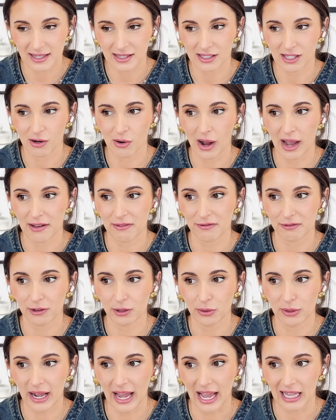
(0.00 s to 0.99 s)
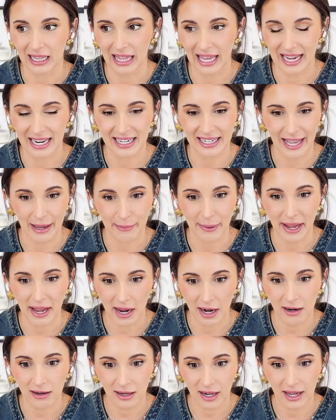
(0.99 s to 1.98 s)
And so I flew to LA to get my
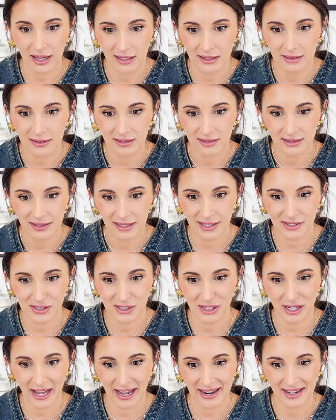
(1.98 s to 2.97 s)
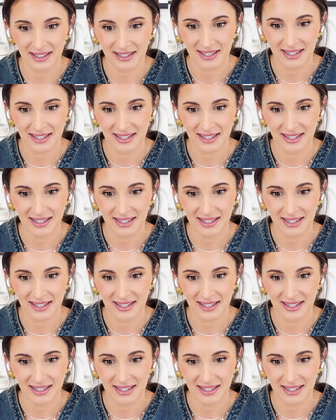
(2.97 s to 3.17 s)
hair done yesterday.